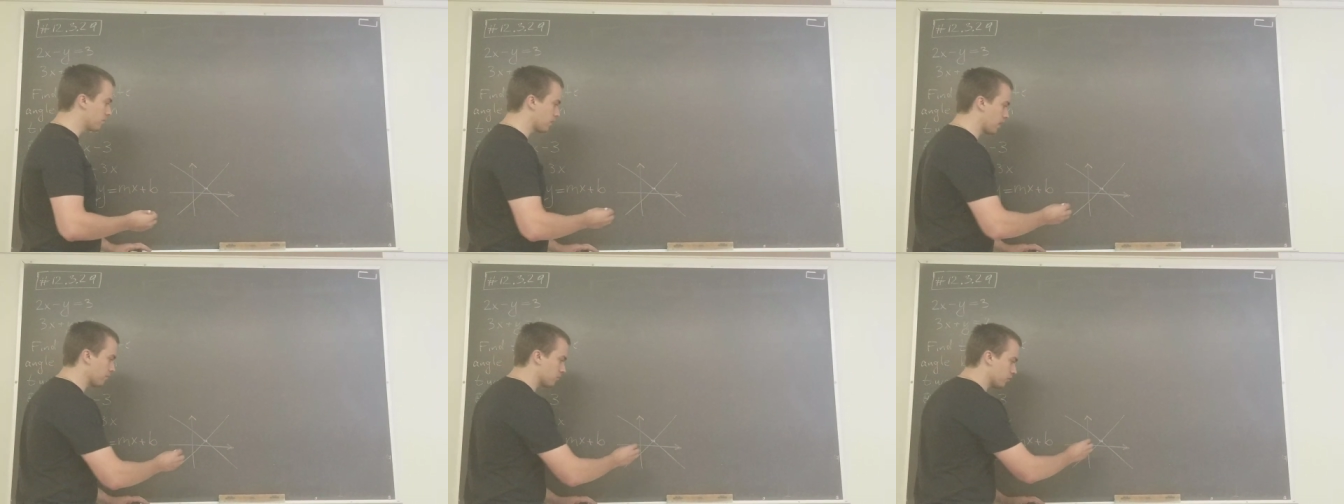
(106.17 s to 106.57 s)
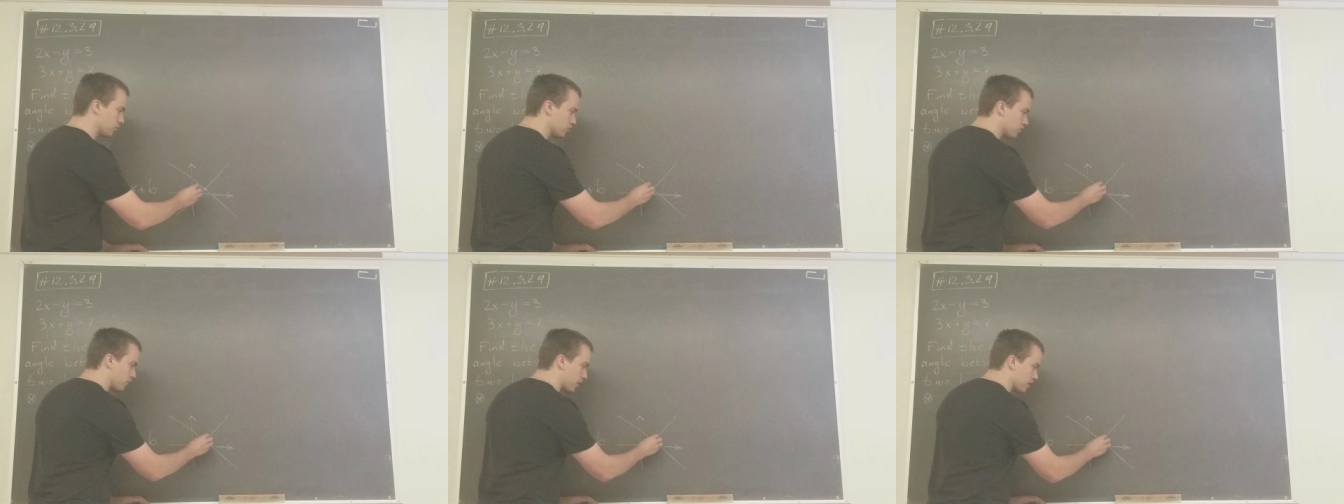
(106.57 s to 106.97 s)
I'm going
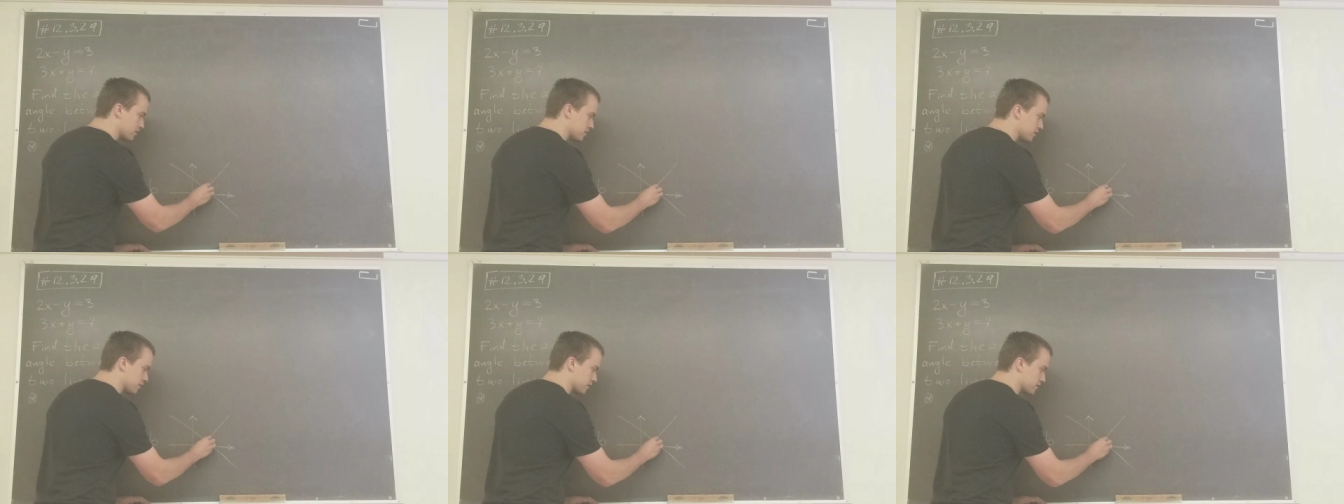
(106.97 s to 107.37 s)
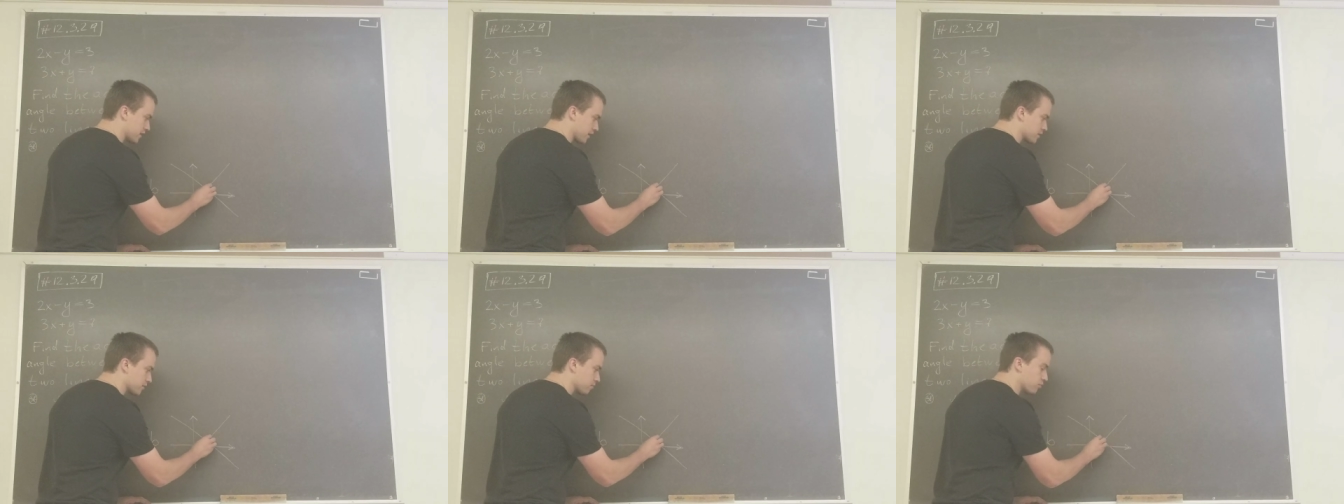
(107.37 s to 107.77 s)
to find this
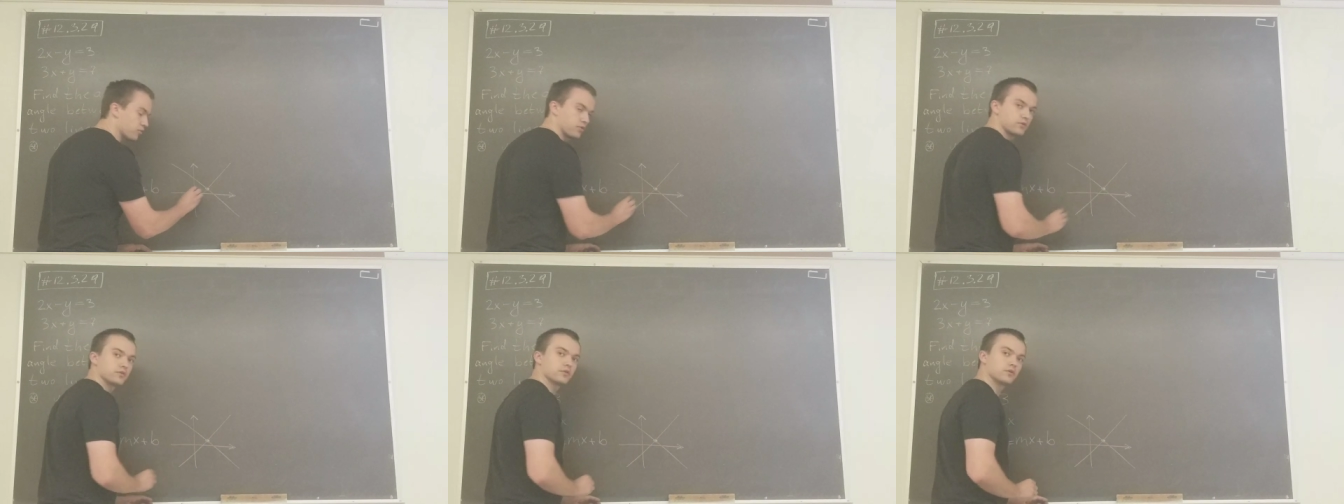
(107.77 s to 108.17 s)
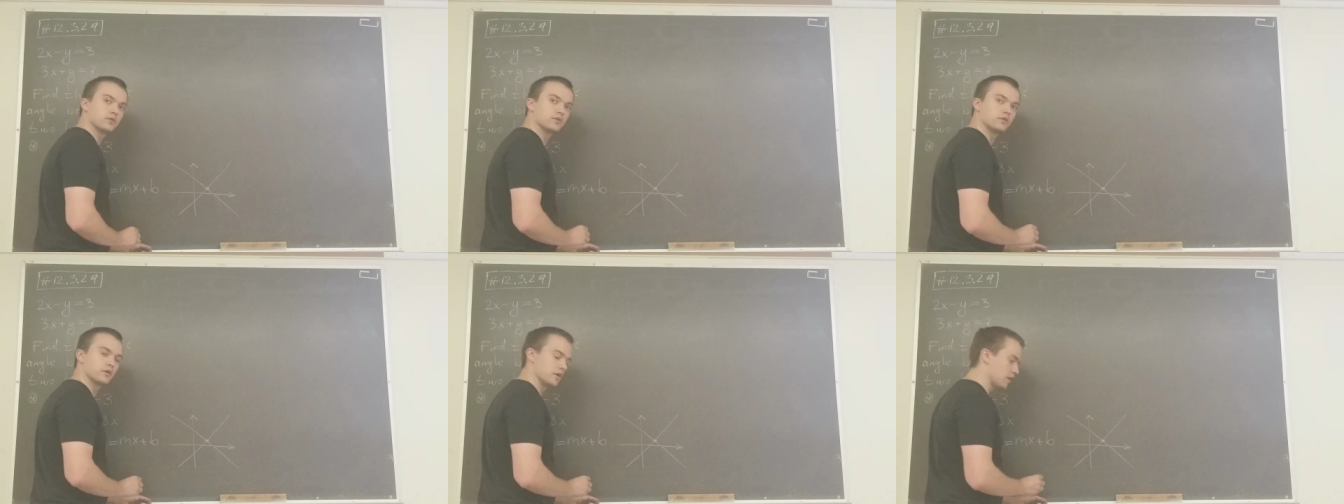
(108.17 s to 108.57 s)
intersection point,
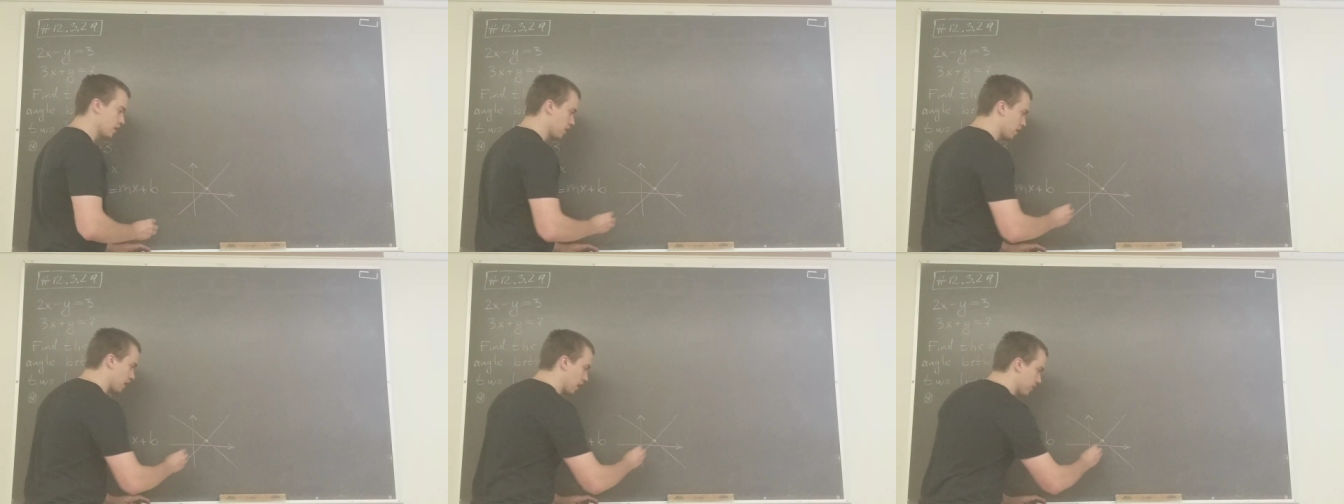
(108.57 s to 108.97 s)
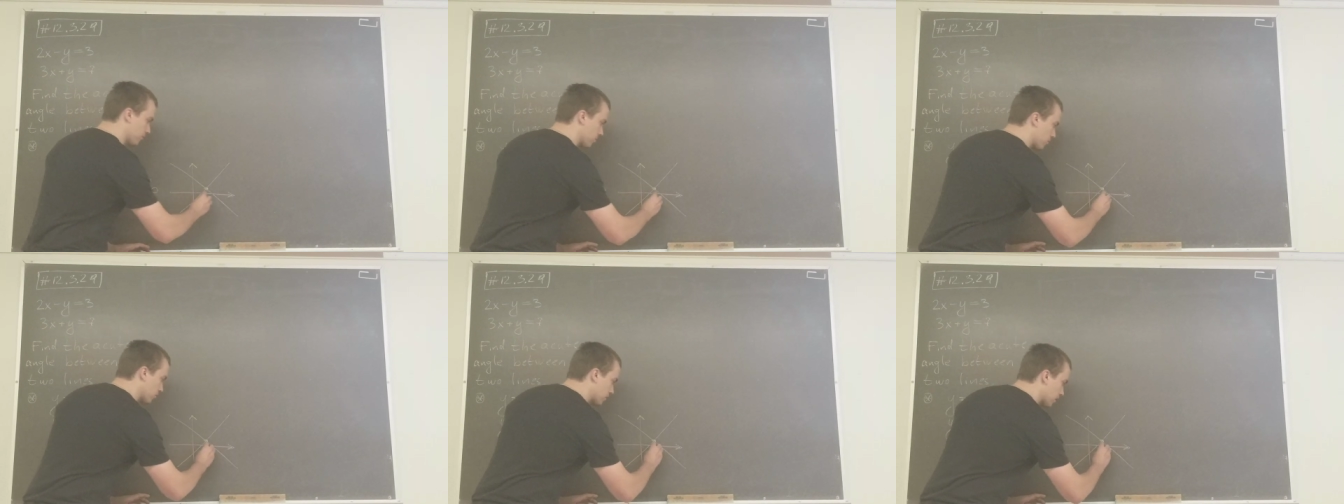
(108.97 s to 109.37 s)
and
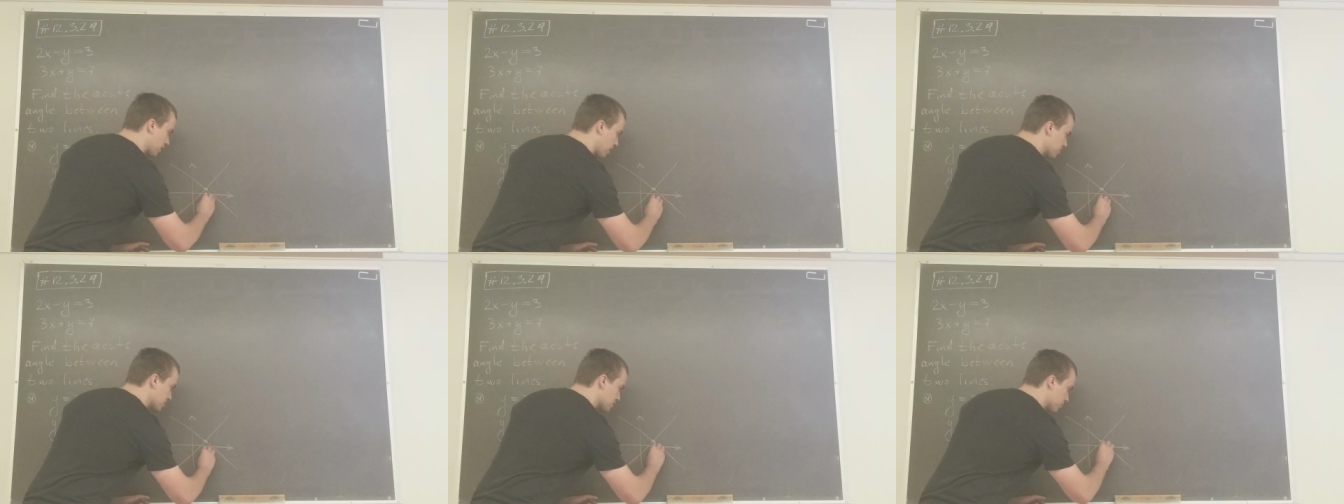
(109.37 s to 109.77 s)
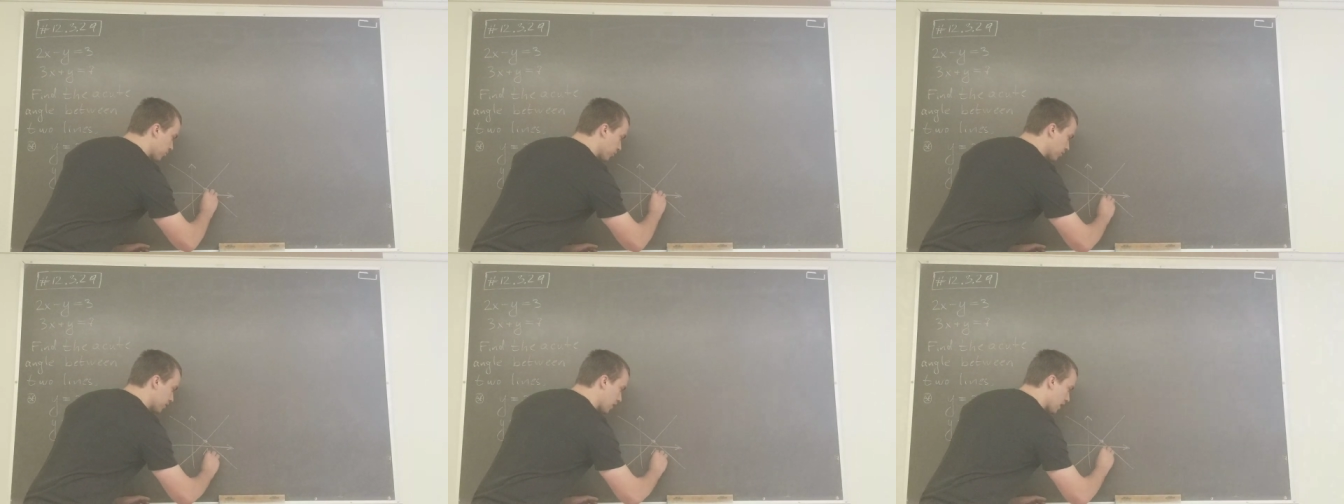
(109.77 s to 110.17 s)
we're going to name this
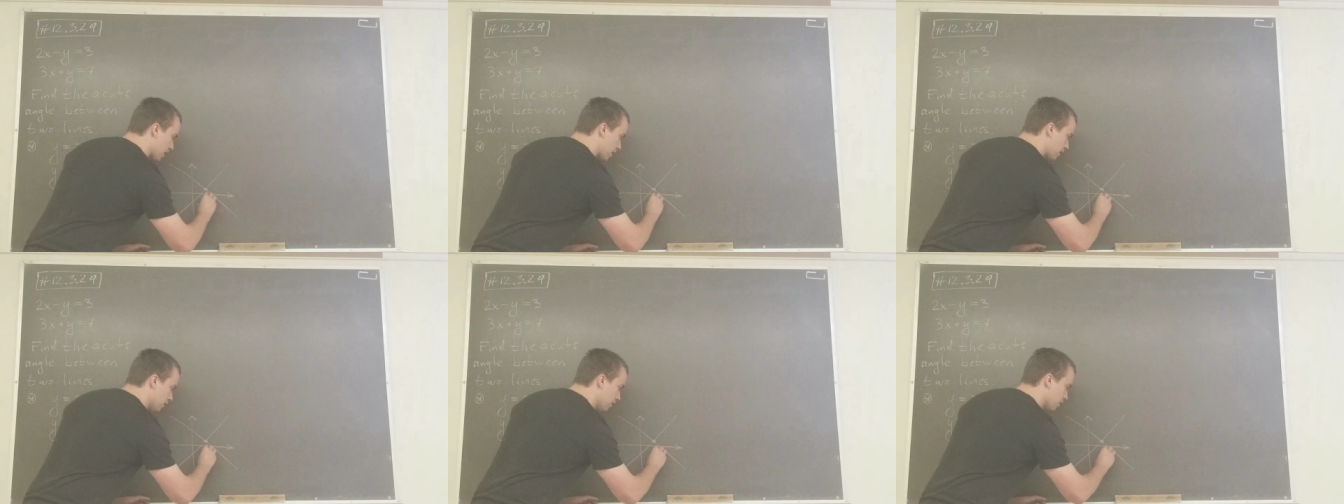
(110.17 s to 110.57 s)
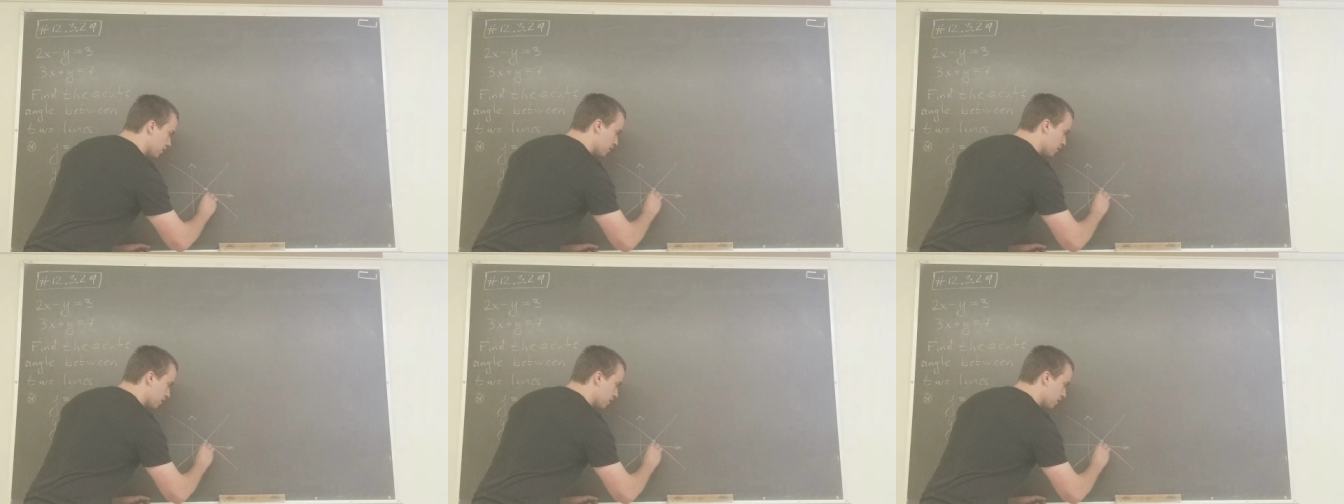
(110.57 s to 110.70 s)
point A.